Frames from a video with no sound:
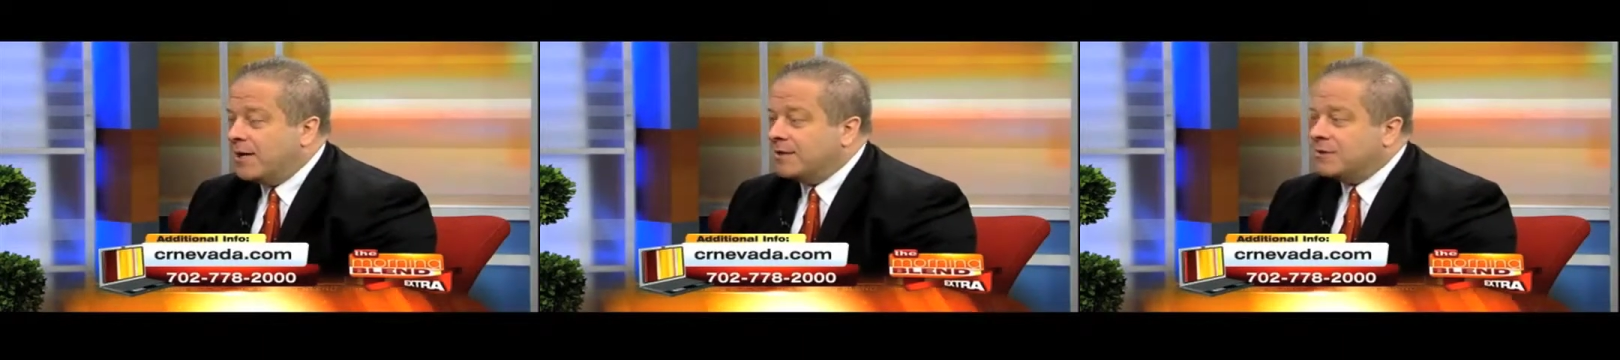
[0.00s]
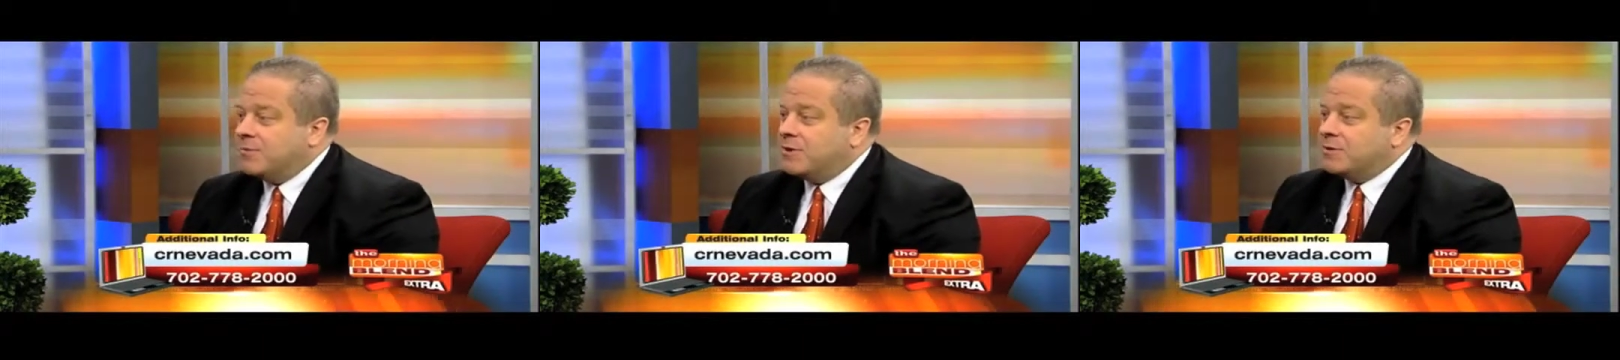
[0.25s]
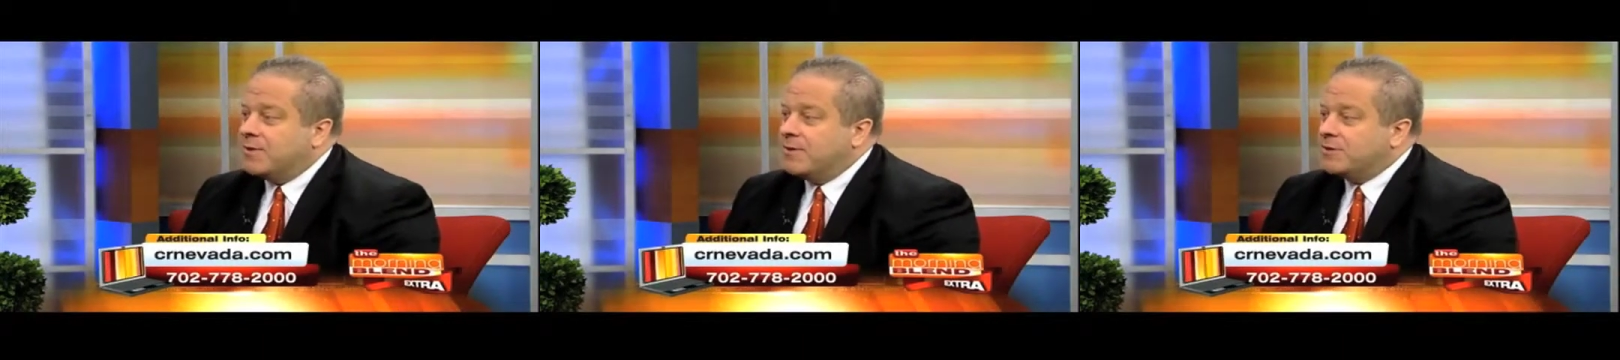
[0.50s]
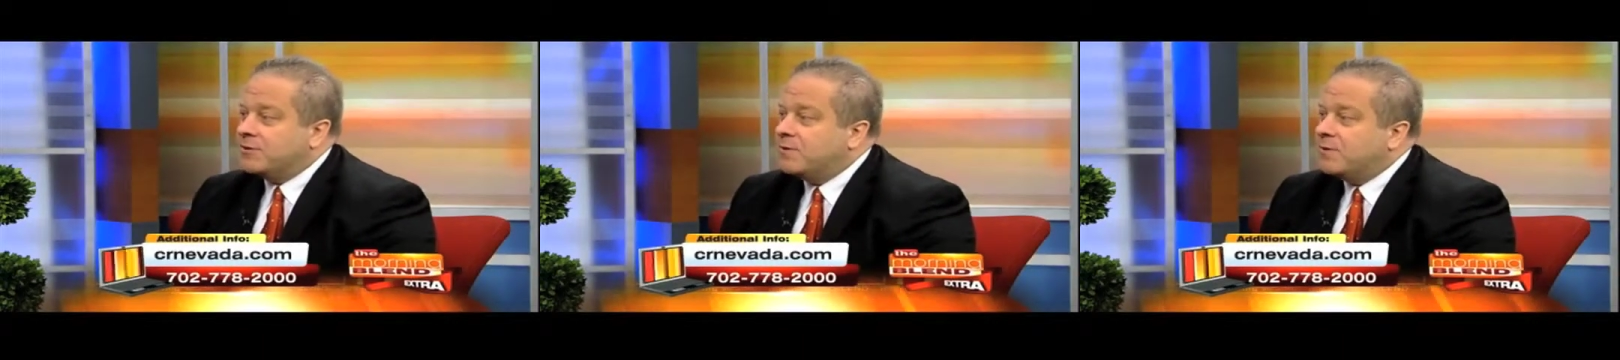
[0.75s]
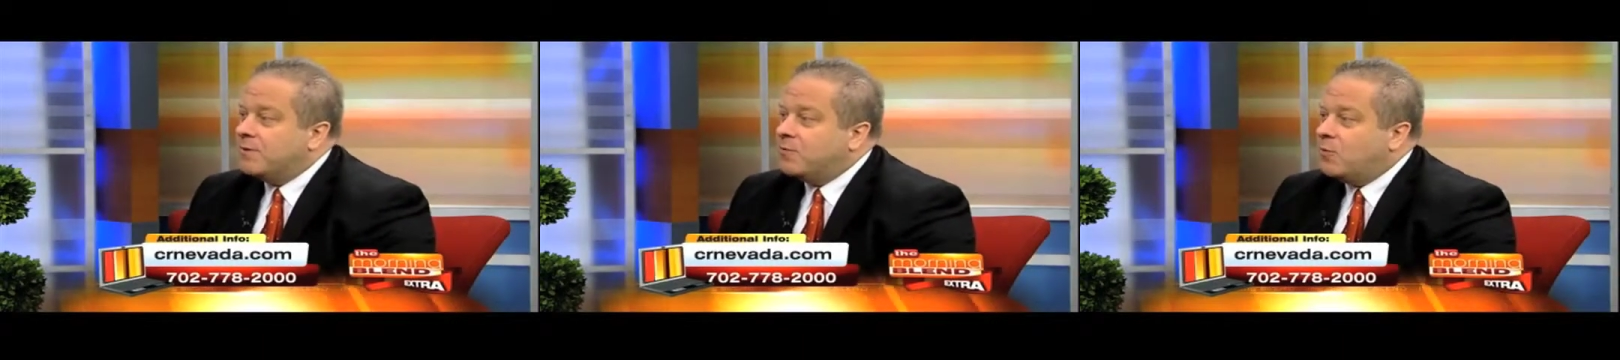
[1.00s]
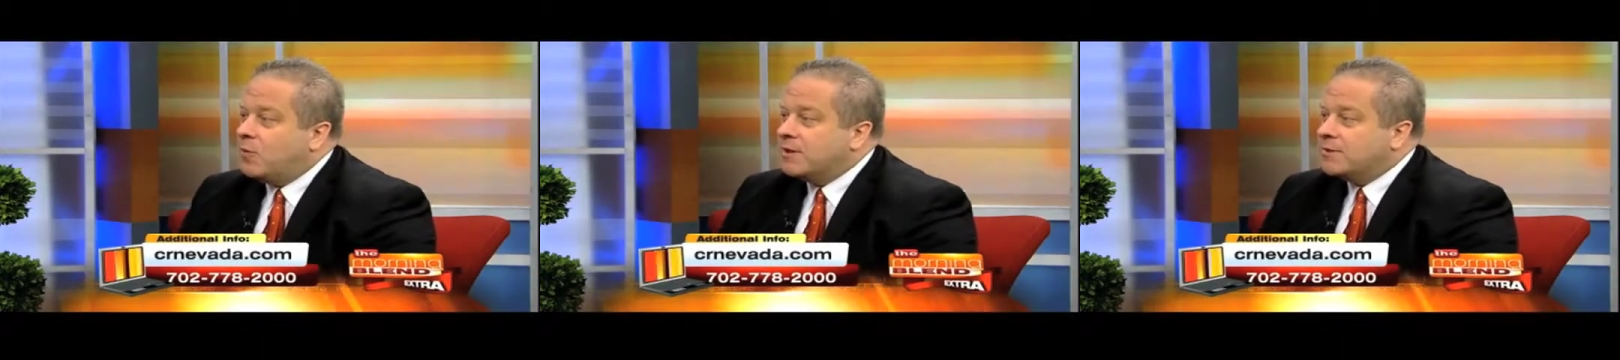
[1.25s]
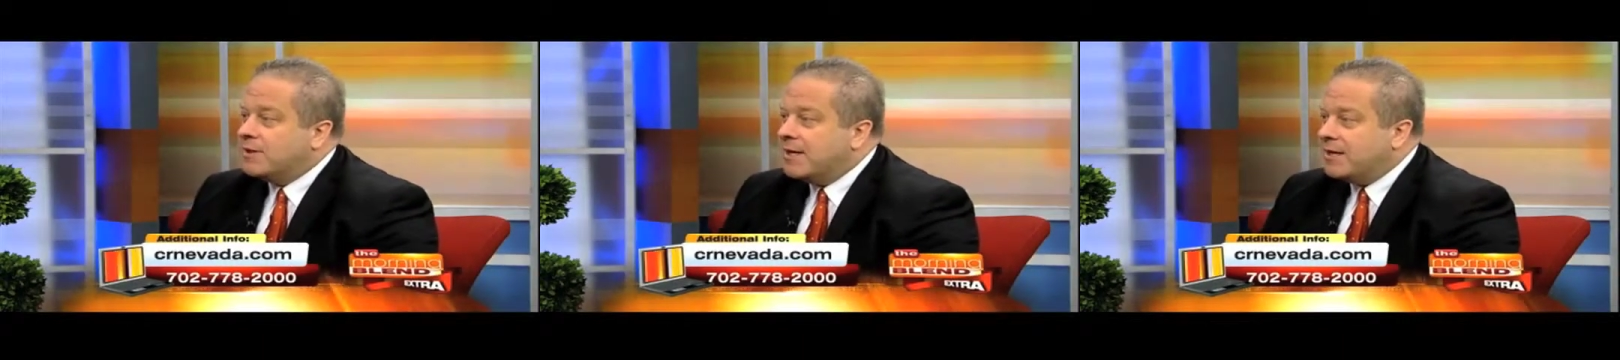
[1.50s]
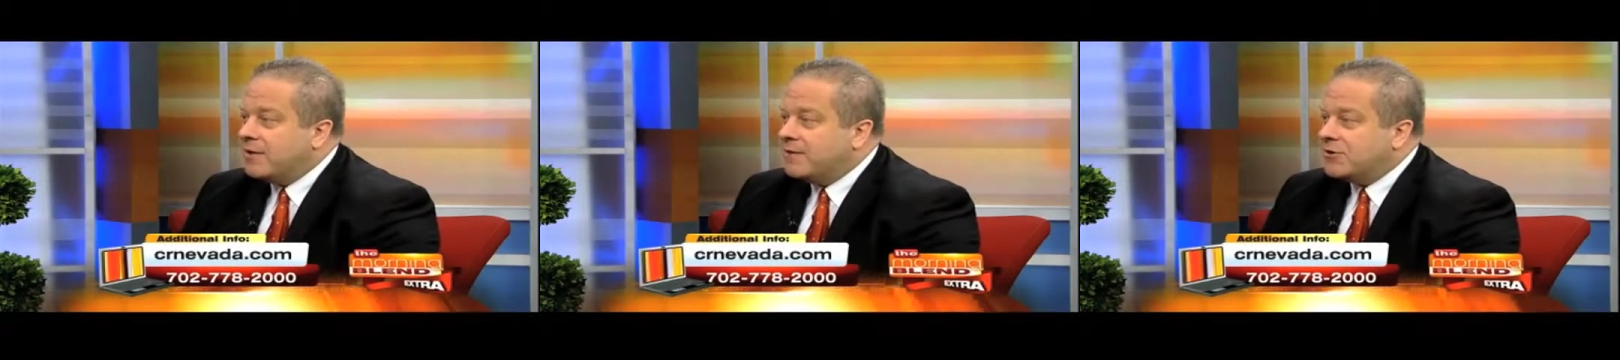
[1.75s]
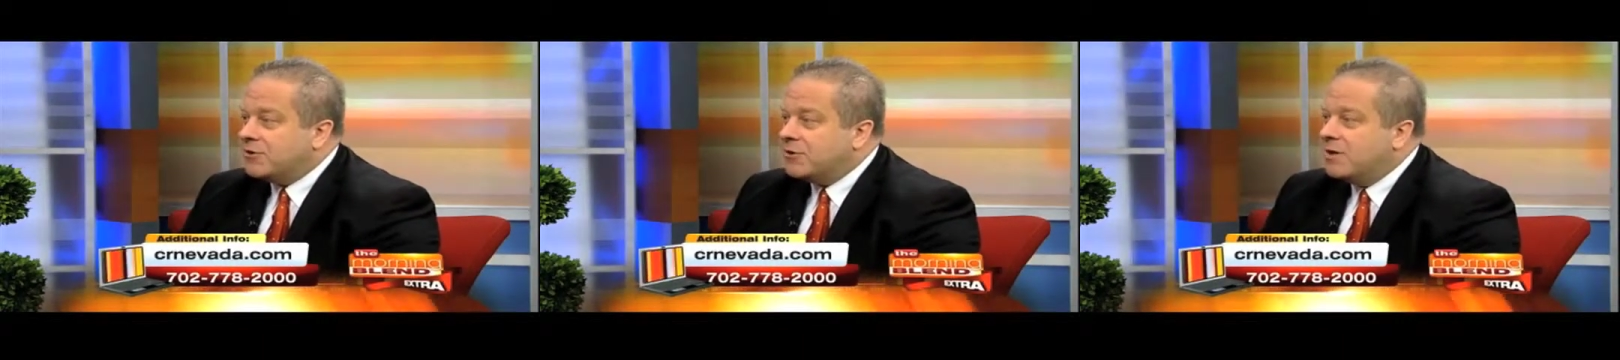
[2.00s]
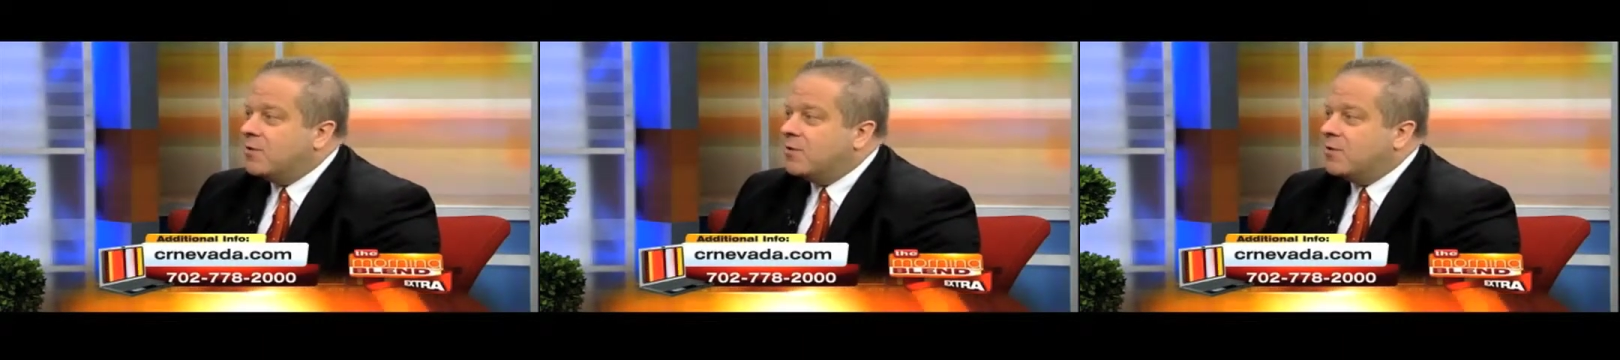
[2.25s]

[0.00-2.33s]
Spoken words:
someone is registered with a mortgage lending division,